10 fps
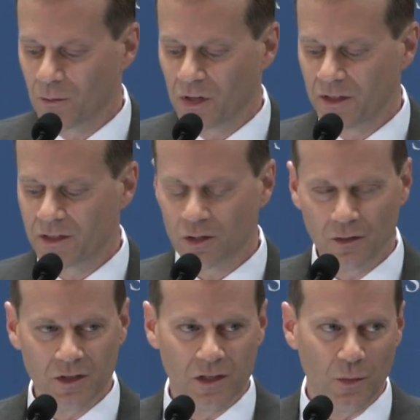police
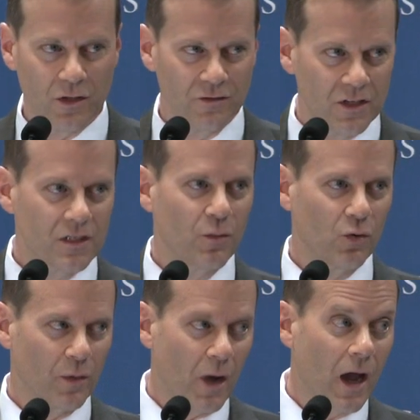serve as the most
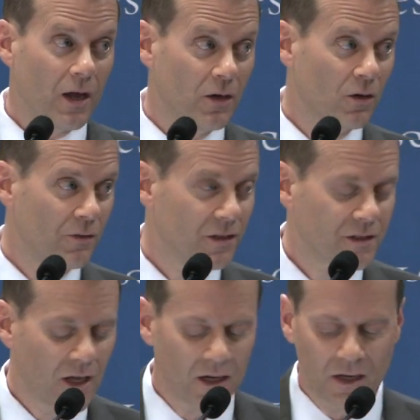visible reminder of the
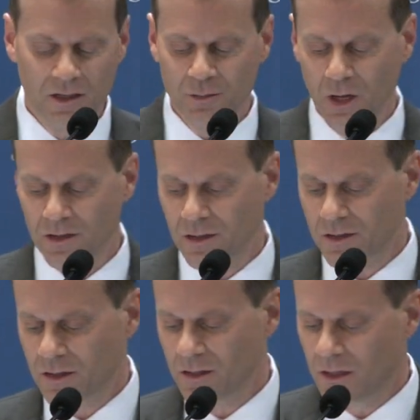state and its
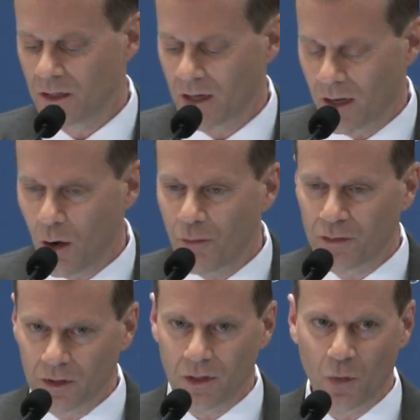presence. And
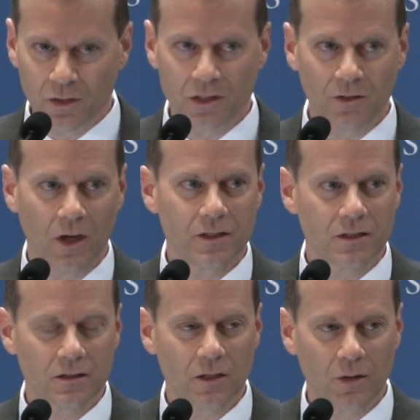hopefully most of
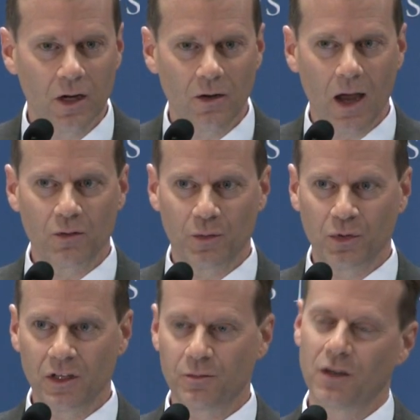us don't interact with
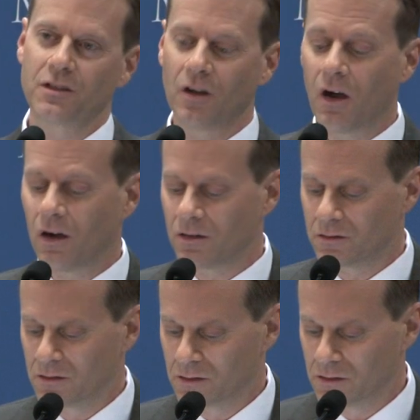police much at all,
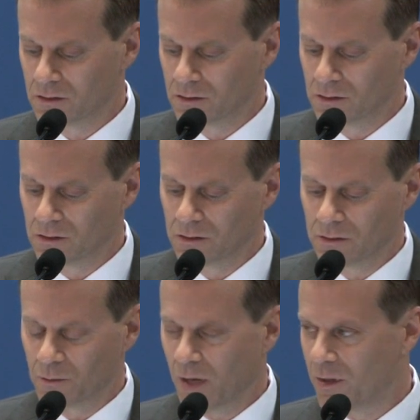
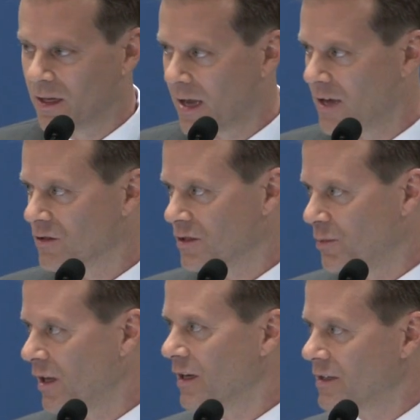maybe the occasional
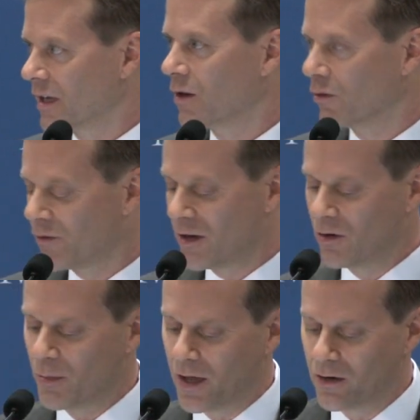speeding ticket or
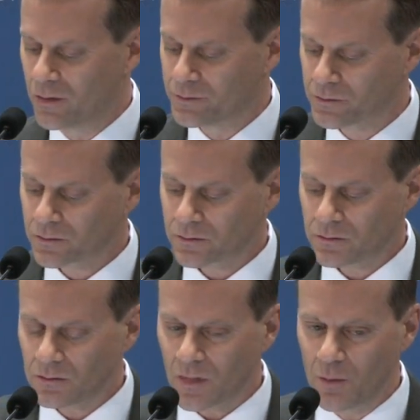fender bender.
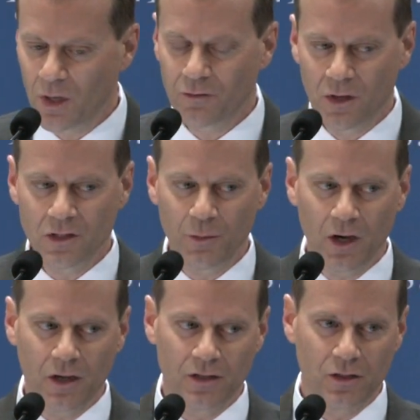But for those
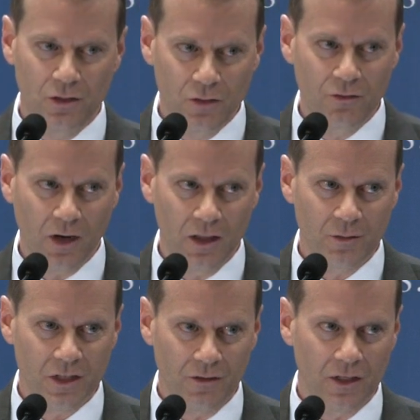Americans who do find
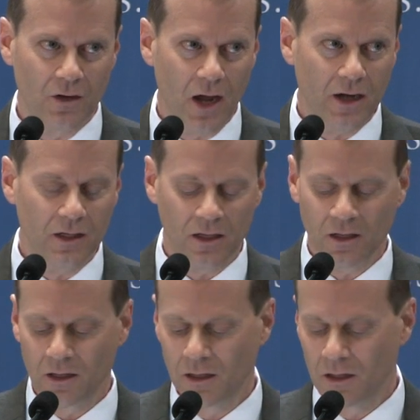themselves interacting